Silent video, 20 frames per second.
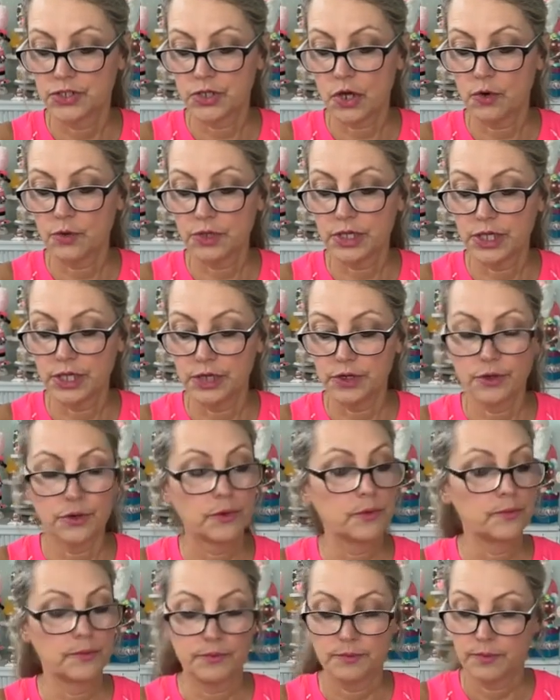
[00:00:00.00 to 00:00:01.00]
So
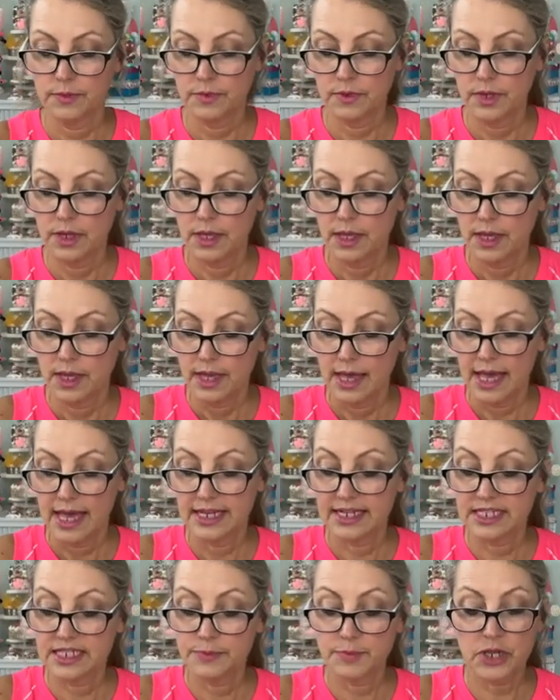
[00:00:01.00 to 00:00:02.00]
cute.
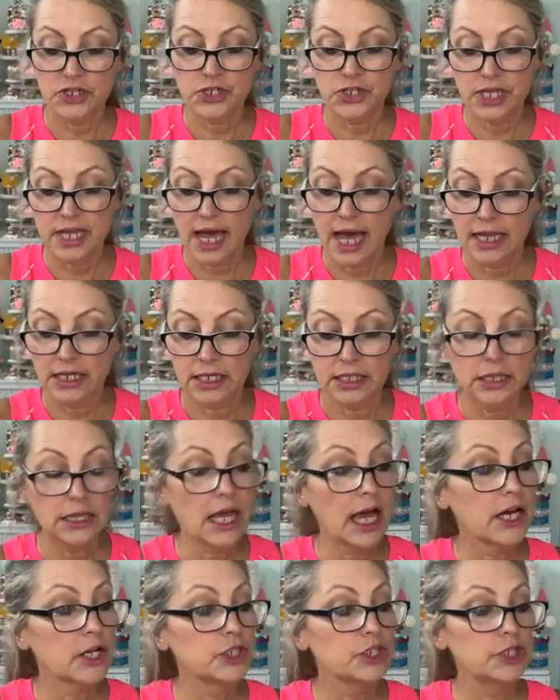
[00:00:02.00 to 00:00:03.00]
And especially on
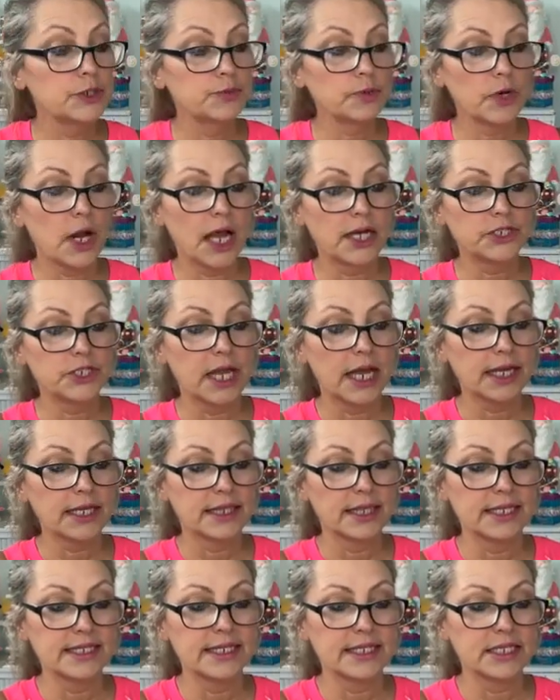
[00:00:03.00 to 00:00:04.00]
a large
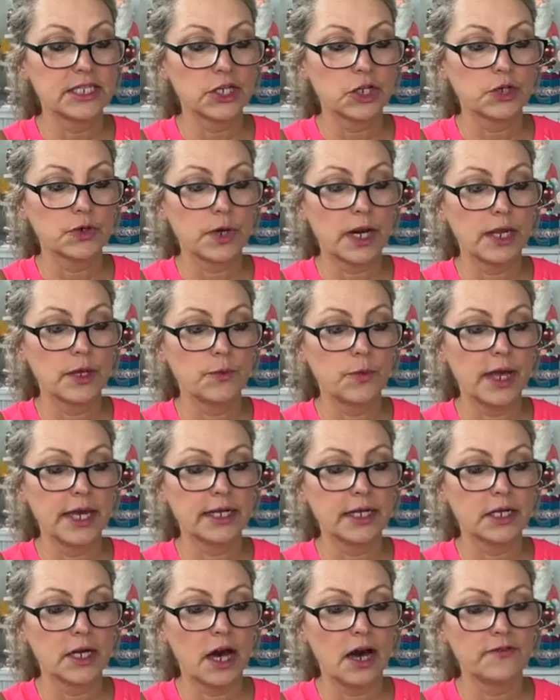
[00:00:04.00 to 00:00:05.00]
project, this is a great
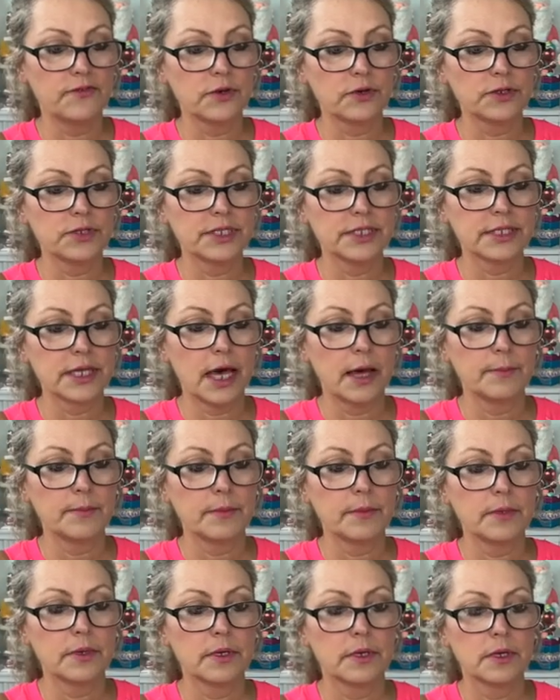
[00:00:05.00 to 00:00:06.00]
way to cover
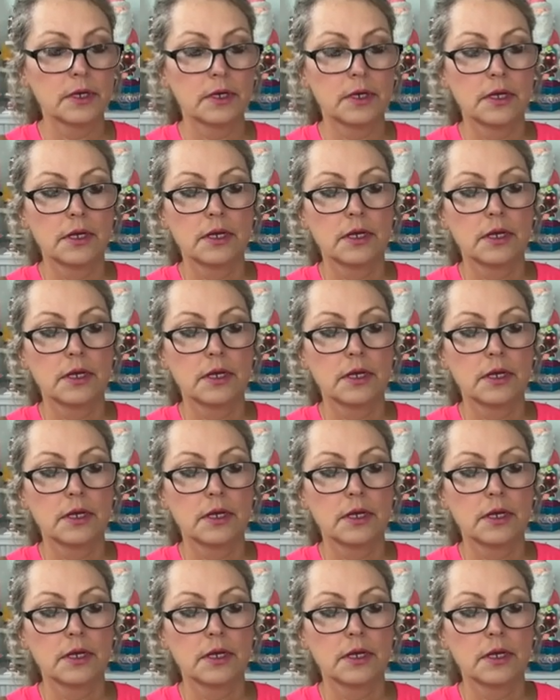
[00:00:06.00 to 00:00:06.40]
some